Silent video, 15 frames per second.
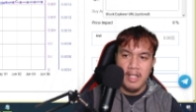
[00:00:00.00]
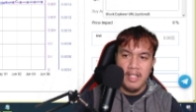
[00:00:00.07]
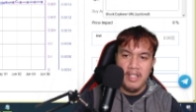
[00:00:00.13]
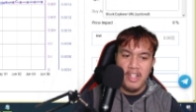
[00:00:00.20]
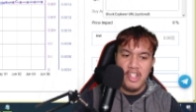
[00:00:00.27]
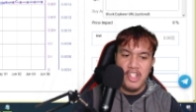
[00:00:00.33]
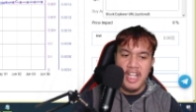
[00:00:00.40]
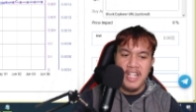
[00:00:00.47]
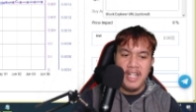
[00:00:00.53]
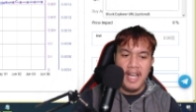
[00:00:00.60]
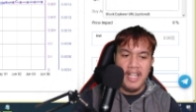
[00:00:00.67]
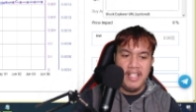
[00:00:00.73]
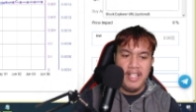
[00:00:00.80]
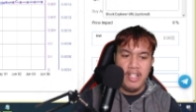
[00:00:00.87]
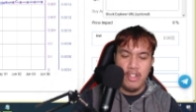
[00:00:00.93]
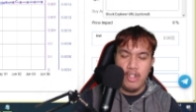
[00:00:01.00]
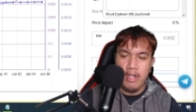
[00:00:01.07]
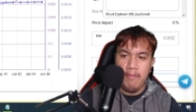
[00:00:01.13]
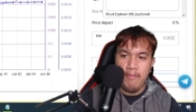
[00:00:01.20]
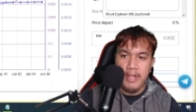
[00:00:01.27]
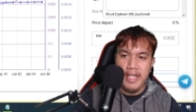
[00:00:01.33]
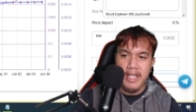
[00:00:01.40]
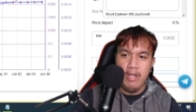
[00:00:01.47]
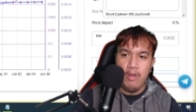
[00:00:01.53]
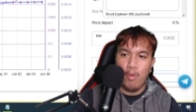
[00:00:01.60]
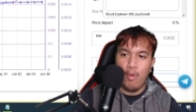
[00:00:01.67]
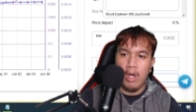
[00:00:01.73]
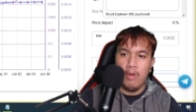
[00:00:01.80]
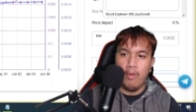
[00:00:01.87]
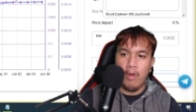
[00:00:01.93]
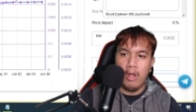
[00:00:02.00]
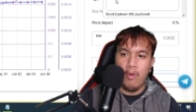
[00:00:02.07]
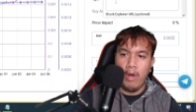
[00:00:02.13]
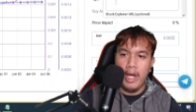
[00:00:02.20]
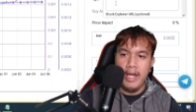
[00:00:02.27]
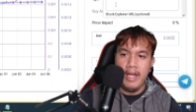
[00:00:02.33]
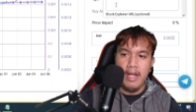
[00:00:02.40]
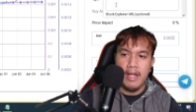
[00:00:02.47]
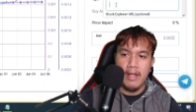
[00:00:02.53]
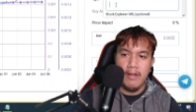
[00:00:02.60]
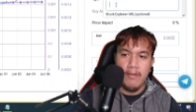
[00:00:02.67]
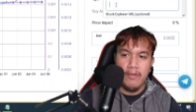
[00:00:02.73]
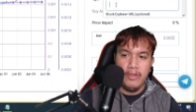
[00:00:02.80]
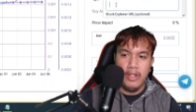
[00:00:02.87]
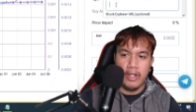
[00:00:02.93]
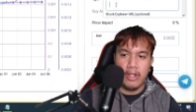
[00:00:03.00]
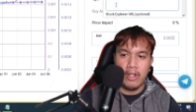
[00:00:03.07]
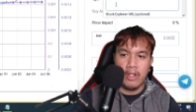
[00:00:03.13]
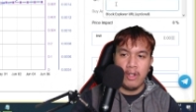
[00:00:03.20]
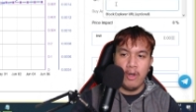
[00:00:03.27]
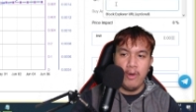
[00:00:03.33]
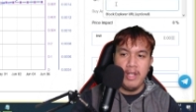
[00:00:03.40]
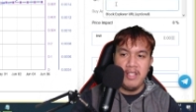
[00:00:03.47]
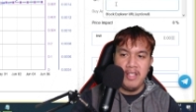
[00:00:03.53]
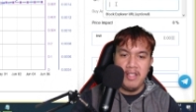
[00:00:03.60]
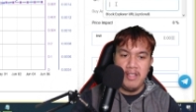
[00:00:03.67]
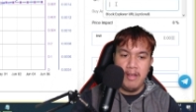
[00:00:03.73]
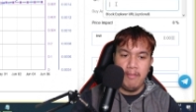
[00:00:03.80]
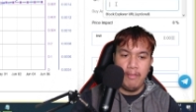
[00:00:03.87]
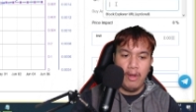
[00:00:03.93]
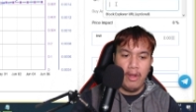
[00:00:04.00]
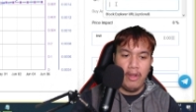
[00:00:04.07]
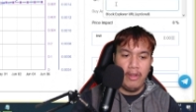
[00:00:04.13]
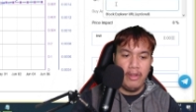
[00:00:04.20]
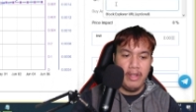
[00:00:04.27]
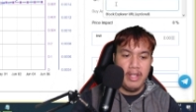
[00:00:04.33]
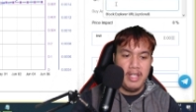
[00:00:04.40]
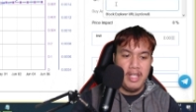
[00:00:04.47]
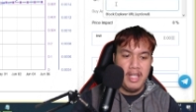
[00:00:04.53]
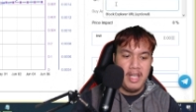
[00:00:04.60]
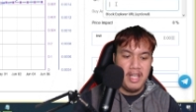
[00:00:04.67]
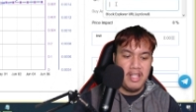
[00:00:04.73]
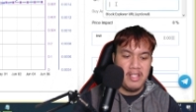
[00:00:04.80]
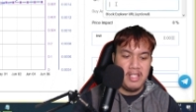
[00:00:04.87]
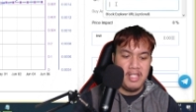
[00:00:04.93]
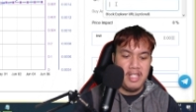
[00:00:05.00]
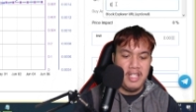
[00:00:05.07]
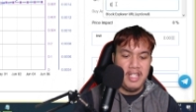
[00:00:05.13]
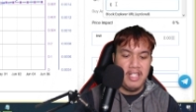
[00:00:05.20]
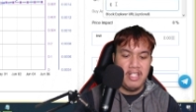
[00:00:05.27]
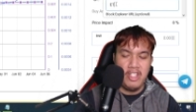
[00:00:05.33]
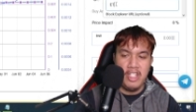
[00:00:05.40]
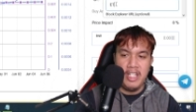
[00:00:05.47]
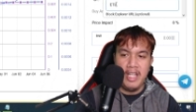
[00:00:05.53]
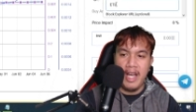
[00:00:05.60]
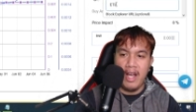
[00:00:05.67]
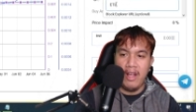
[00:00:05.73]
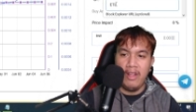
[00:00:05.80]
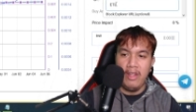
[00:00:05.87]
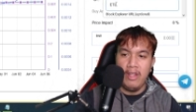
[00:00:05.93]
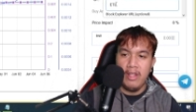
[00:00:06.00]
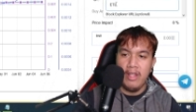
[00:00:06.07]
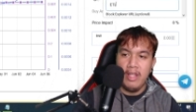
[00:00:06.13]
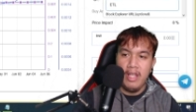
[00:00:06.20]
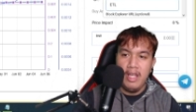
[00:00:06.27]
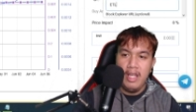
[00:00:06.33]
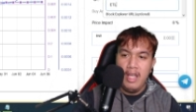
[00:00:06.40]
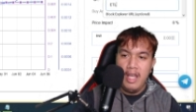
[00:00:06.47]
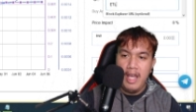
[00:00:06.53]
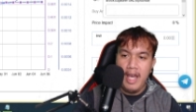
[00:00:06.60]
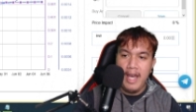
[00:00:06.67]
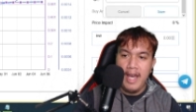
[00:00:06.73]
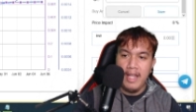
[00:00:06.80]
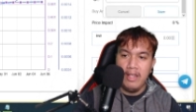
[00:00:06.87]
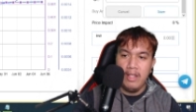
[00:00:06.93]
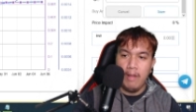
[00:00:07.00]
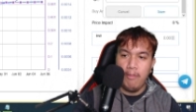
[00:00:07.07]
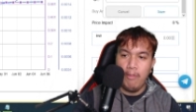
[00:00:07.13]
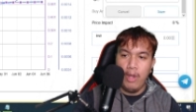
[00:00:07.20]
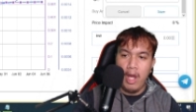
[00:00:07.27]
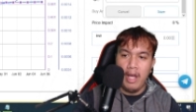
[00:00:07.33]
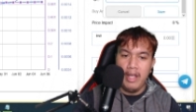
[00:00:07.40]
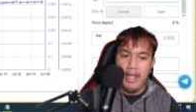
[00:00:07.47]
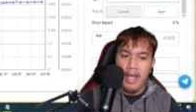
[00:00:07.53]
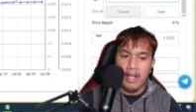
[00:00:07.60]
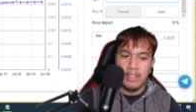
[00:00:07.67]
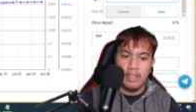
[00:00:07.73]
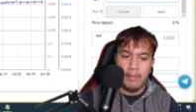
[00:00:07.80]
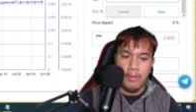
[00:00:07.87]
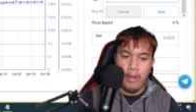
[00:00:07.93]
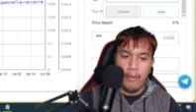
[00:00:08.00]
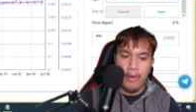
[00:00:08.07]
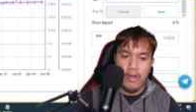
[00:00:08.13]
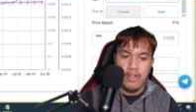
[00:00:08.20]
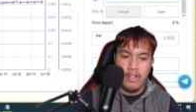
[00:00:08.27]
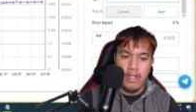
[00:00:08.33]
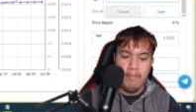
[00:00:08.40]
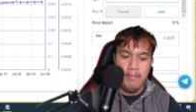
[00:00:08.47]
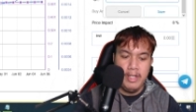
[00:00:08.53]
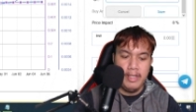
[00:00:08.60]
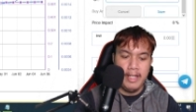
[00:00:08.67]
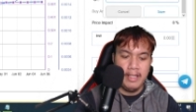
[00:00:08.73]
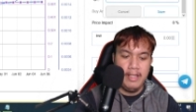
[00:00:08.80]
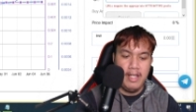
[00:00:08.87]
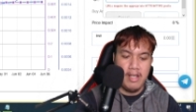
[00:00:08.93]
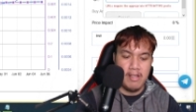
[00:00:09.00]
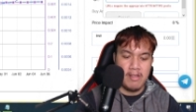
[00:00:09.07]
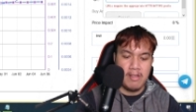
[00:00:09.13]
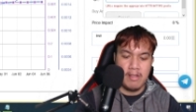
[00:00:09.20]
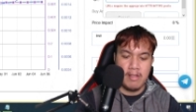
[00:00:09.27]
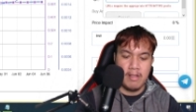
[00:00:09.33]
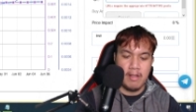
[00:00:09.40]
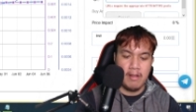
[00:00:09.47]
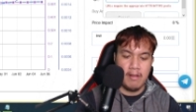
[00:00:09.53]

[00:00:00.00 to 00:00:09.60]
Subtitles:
The chain ID should be 111. The currency symbol is ETL, and the block explorer should be like this.